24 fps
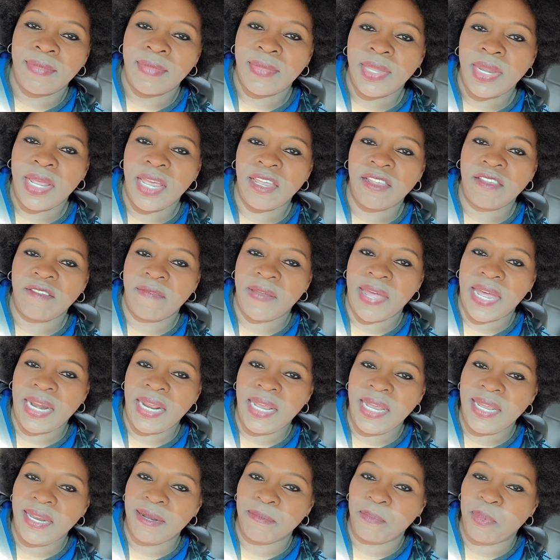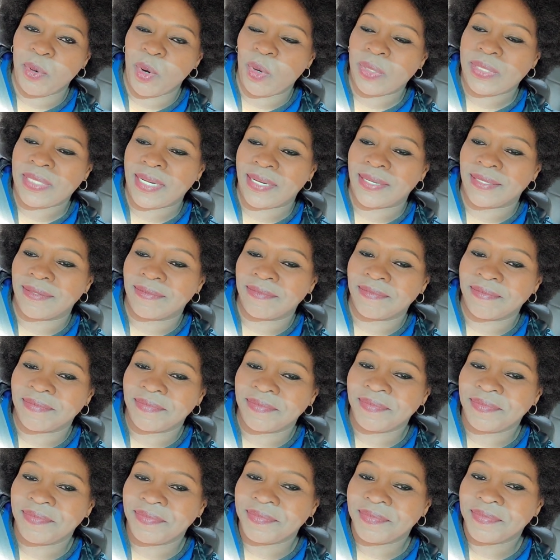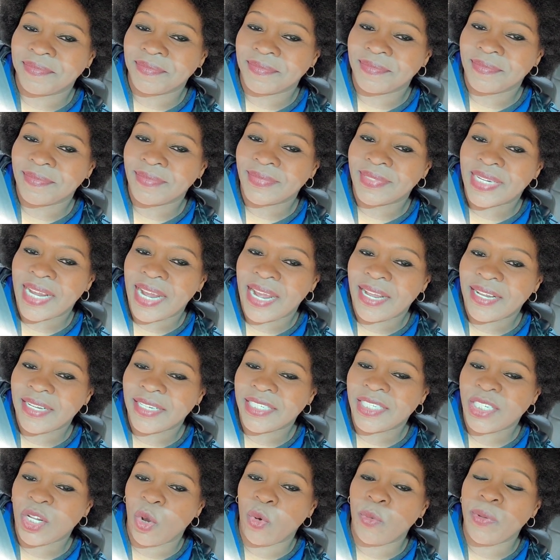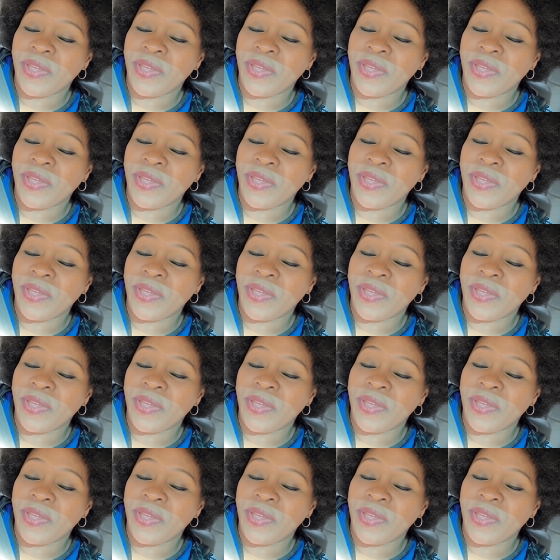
It's very important. So we